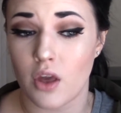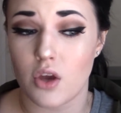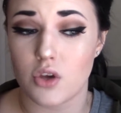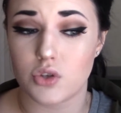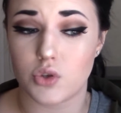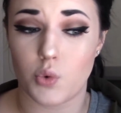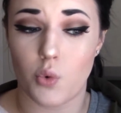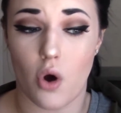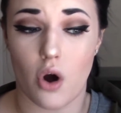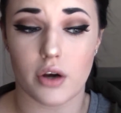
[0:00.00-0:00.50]

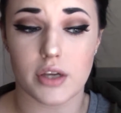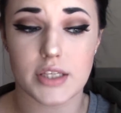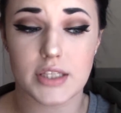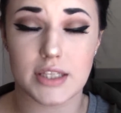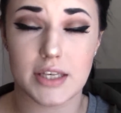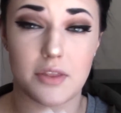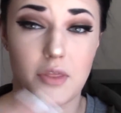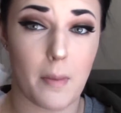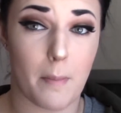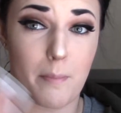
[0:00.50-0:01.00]
So
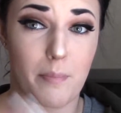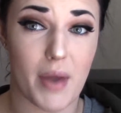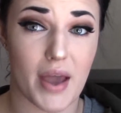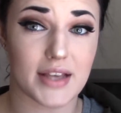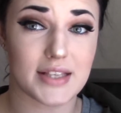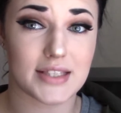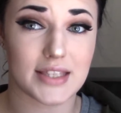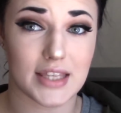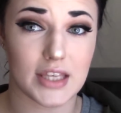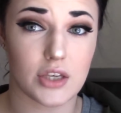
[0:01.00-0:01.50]
honestly, the
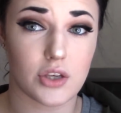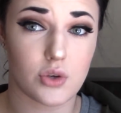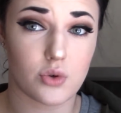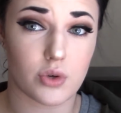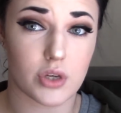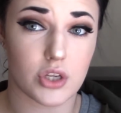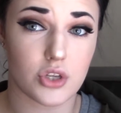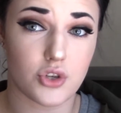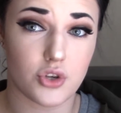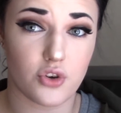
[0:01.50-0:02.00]
best thing you
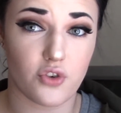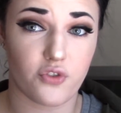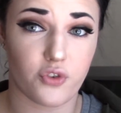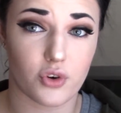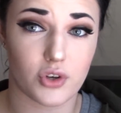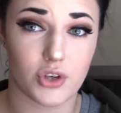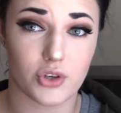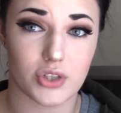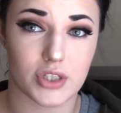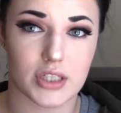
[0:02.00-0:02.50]
can do for
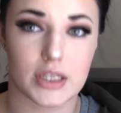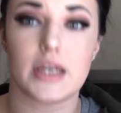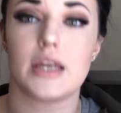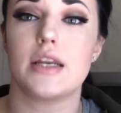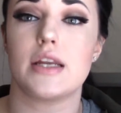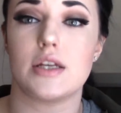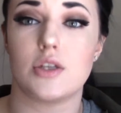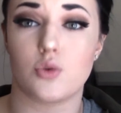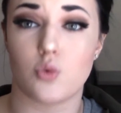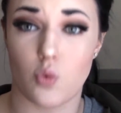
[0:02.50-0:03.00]
your skin
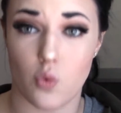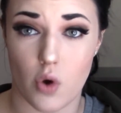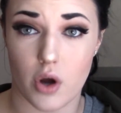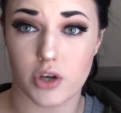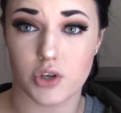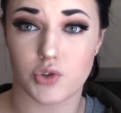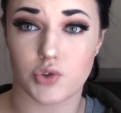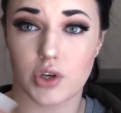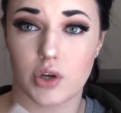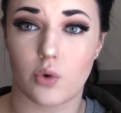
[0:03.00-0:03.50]
is
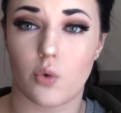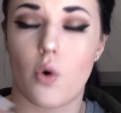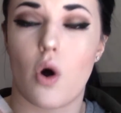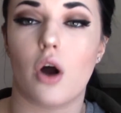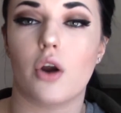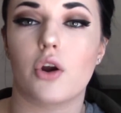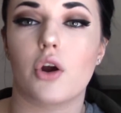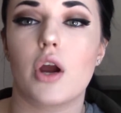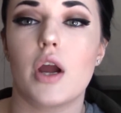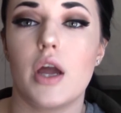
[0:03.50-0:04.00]
1 drink
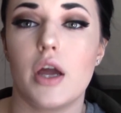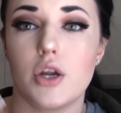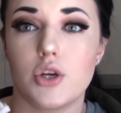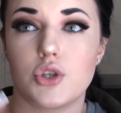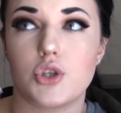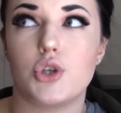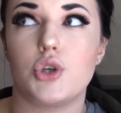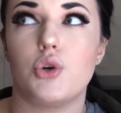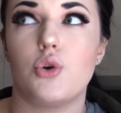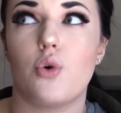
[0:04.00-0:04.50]
water
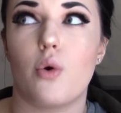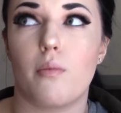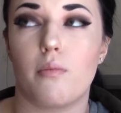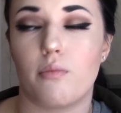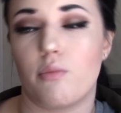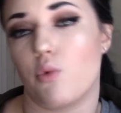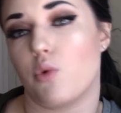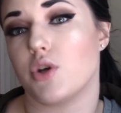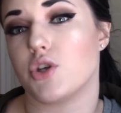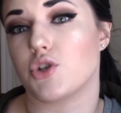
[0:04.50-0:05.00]
to
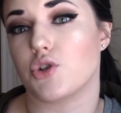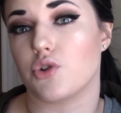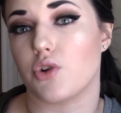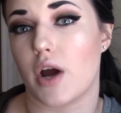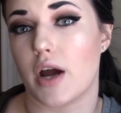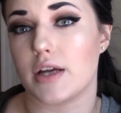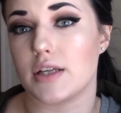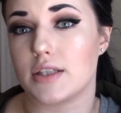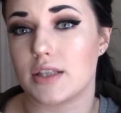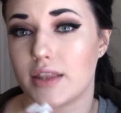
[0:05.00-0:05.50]

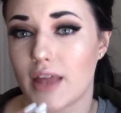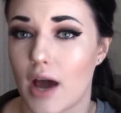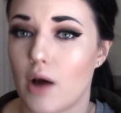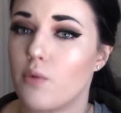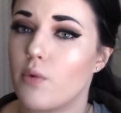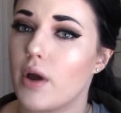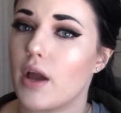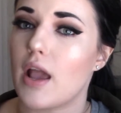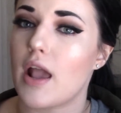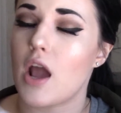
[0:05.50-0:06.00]
moisturize. That
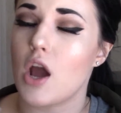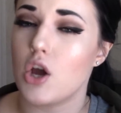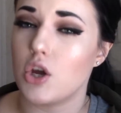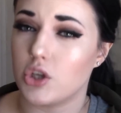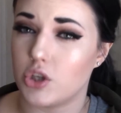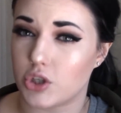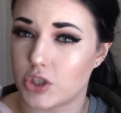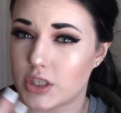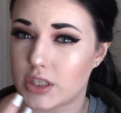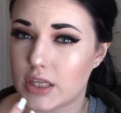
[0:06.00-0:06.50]
way,
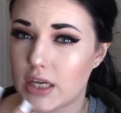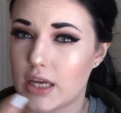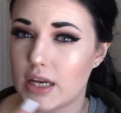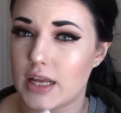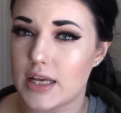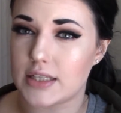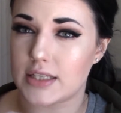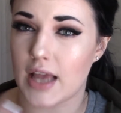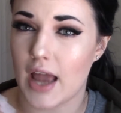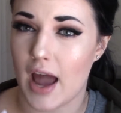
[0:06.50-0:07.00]
your skin
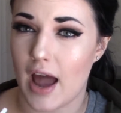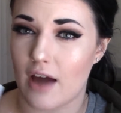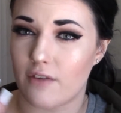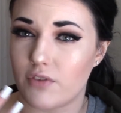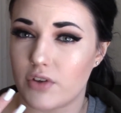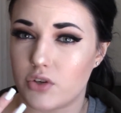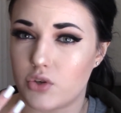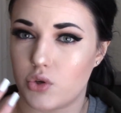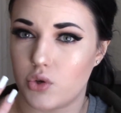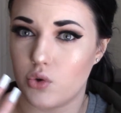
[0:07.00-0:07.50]
isn't
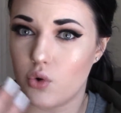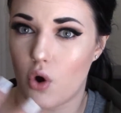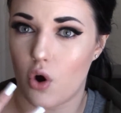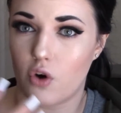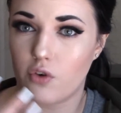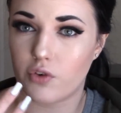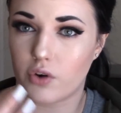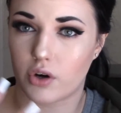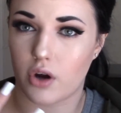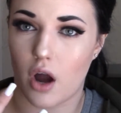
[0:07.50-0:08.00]
having to
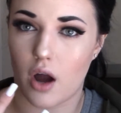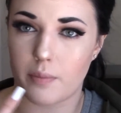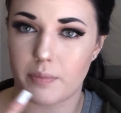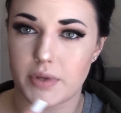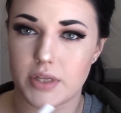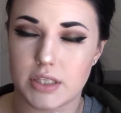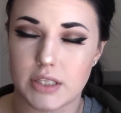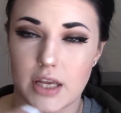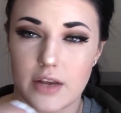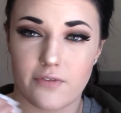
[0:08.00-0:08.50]

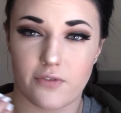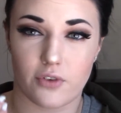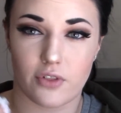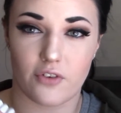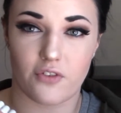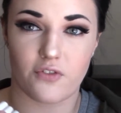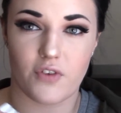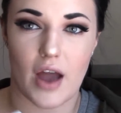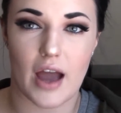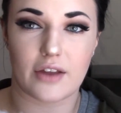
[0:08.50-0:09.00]
overcompensate for the
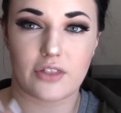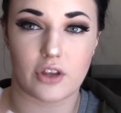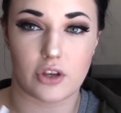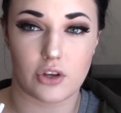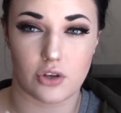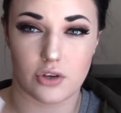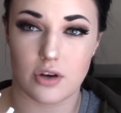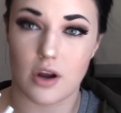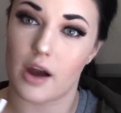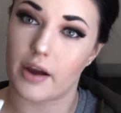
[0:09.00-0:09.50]
fact that
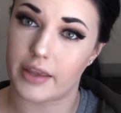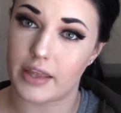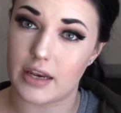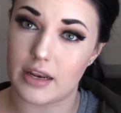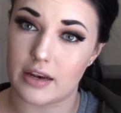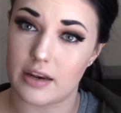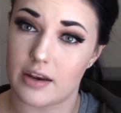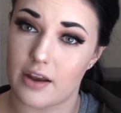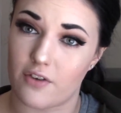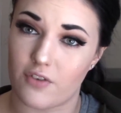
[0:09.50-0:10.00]
you're not
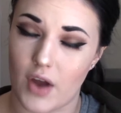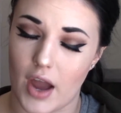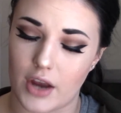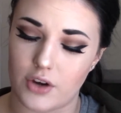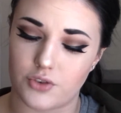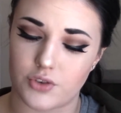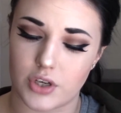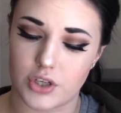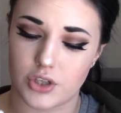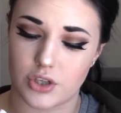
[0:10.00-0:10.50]
getting enough
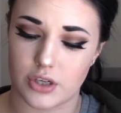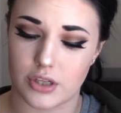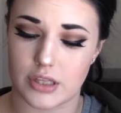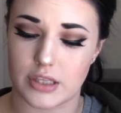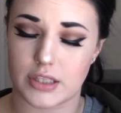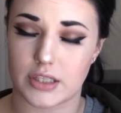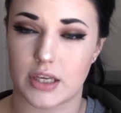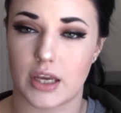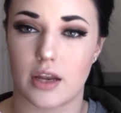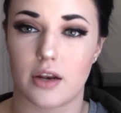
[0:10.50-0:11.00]
hydration to the
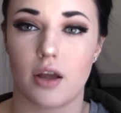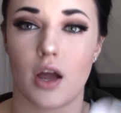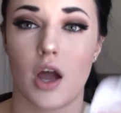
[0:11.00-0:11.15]
skin.